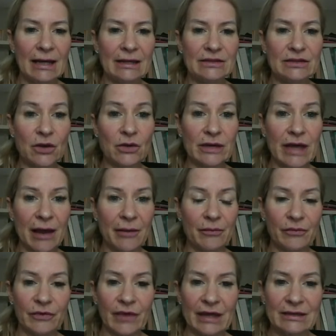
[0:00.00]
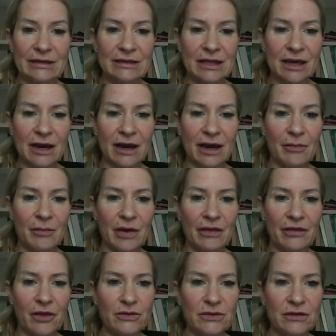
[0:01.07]
So yeah, that's
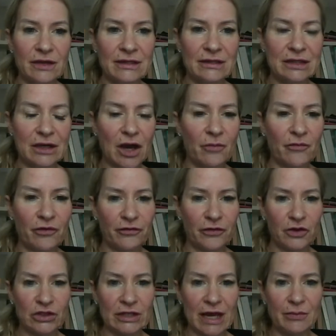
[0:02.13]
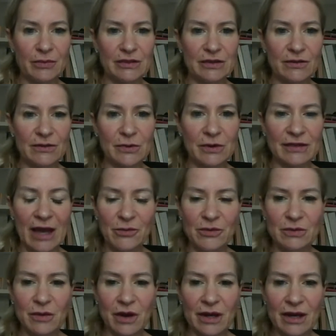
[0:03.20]
those are things to come for future episodes. But that
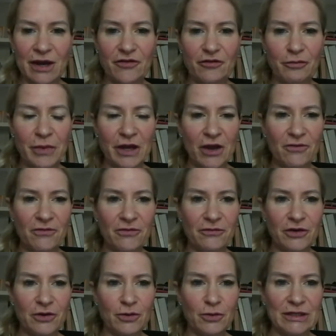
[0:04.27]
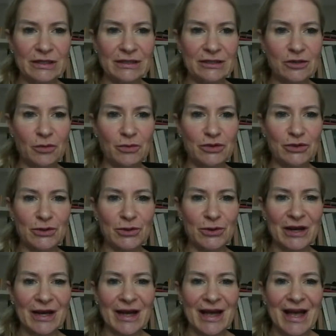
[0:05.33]
was my kind of big overview whistle-stop
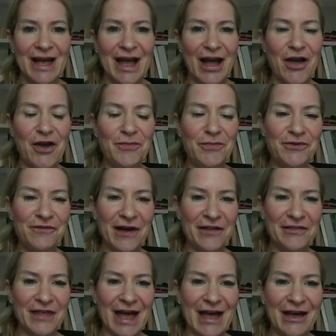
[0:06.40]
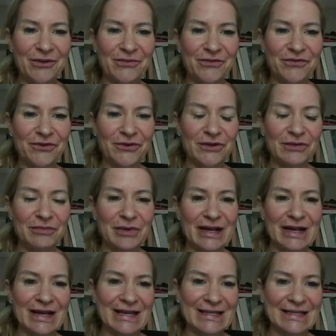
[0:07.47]
tour. I hope you found that helpful.
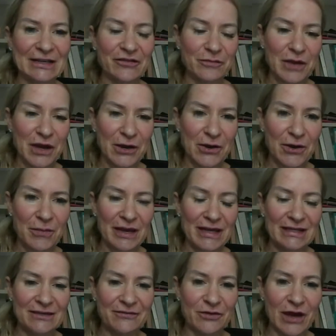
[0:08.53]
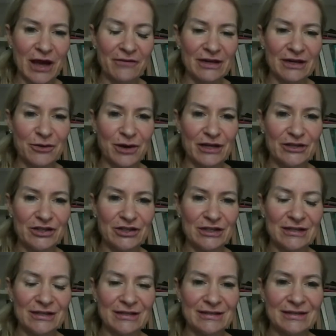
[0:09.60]
Please leave me a comment if you have any
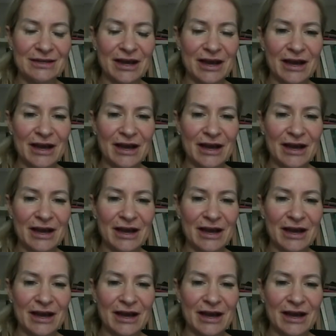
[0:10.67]
questions,